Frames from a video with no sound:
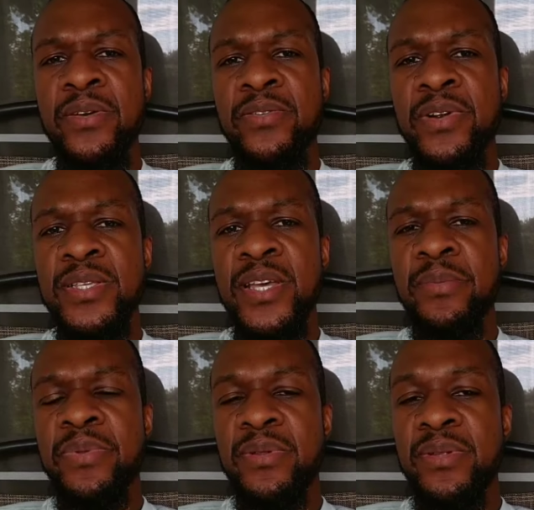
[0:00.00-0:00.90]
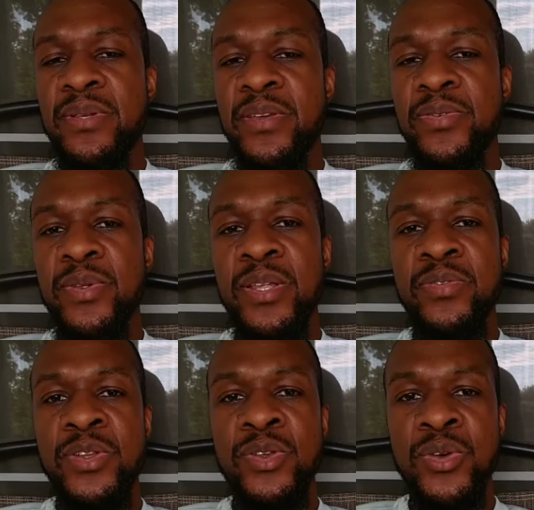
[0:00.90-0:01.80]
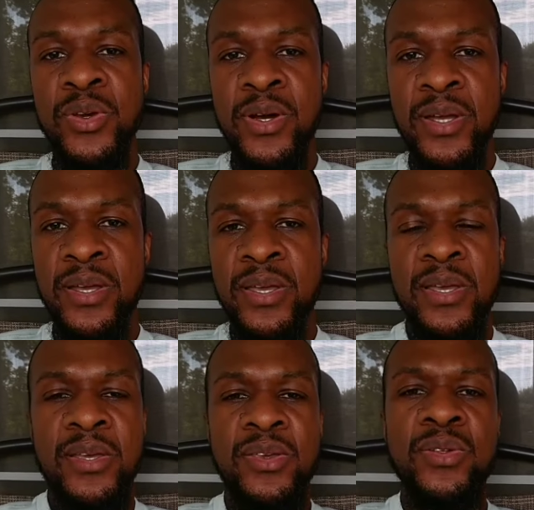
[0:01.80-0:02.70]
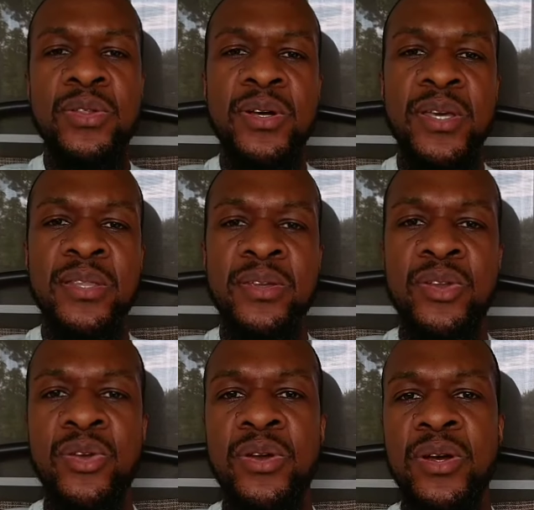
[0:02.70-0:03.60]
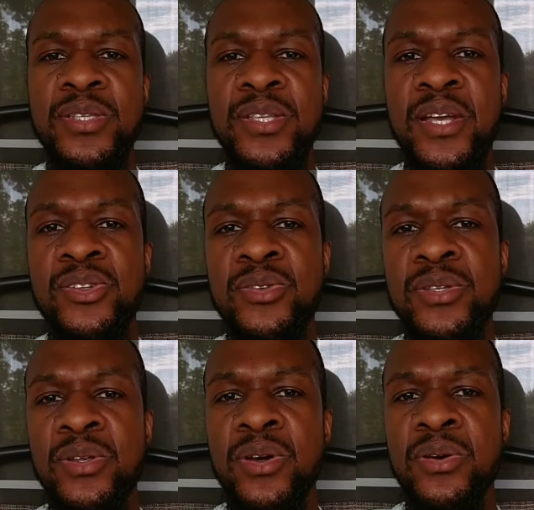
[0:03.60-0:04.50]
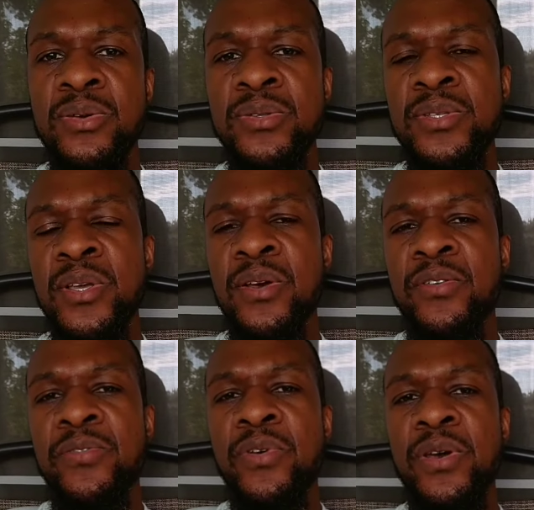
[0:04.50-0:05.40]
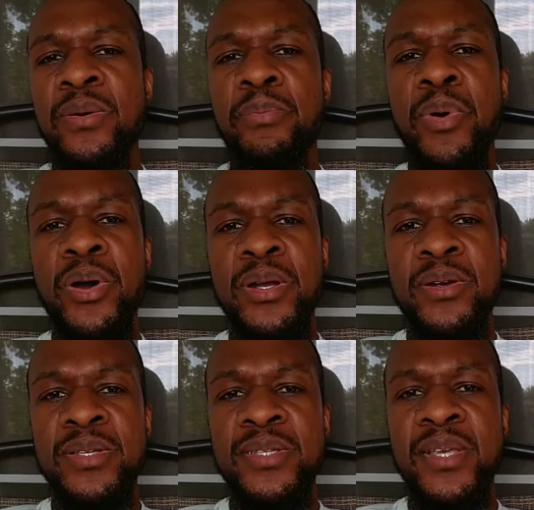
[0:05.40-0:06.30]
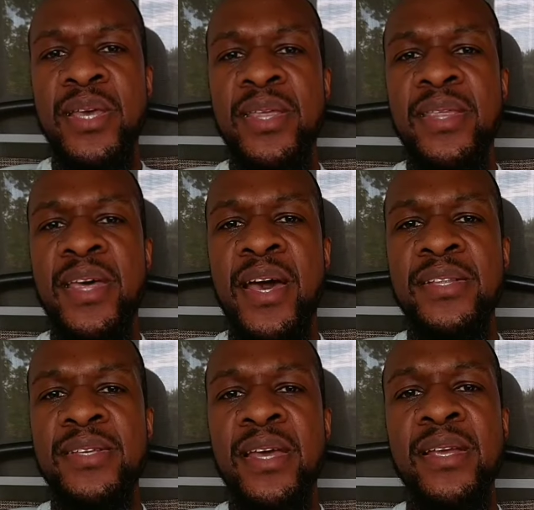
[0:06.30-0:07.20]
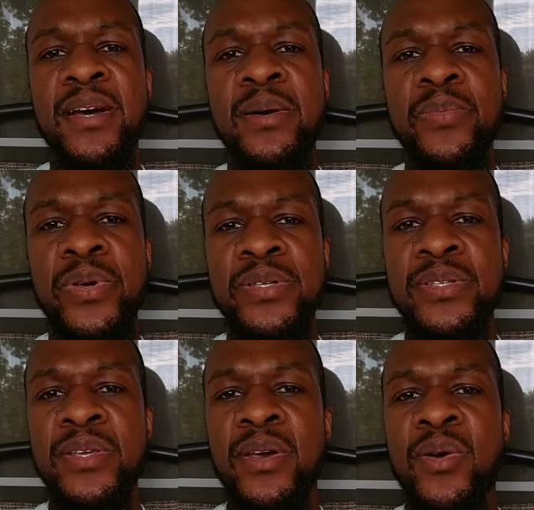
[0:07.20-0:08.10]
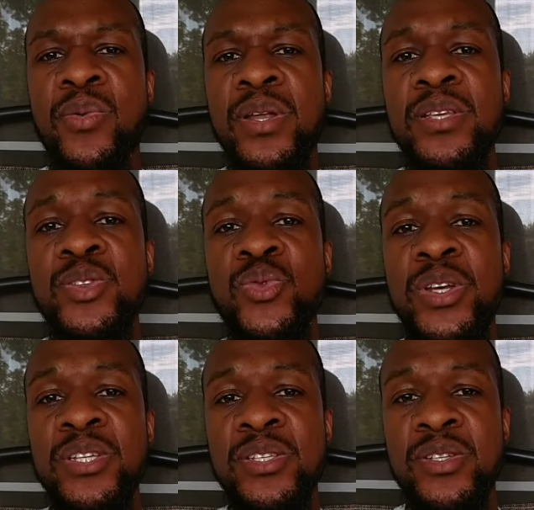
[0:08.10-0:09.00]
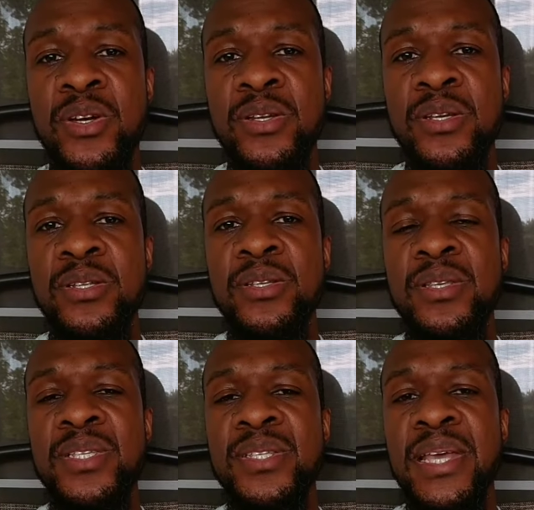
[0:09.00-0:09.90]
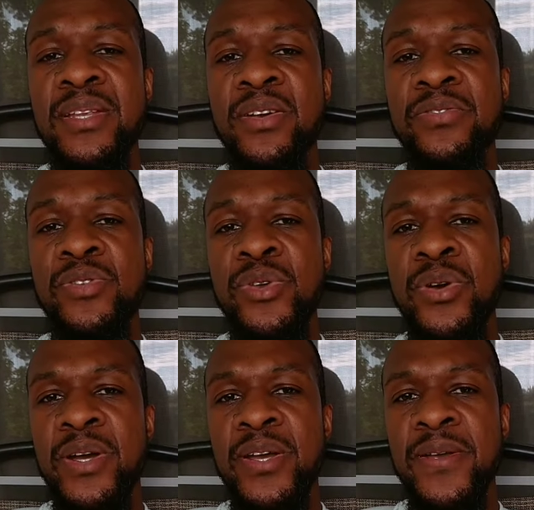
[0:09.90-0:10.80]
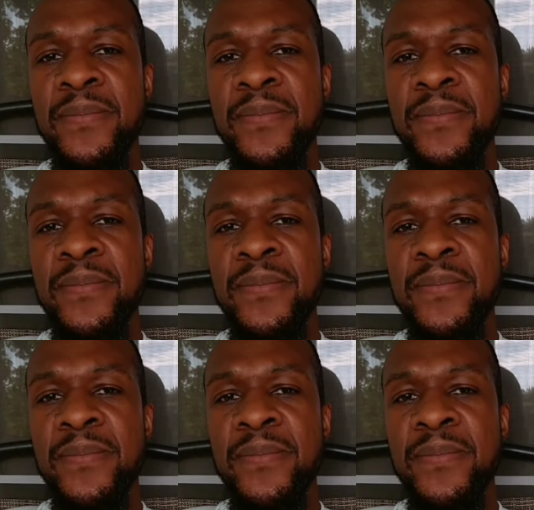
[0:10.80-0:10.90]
For example, if you live in New York, you look in the New York statutes and codes for the borders that encompass what is registered to the state of New York.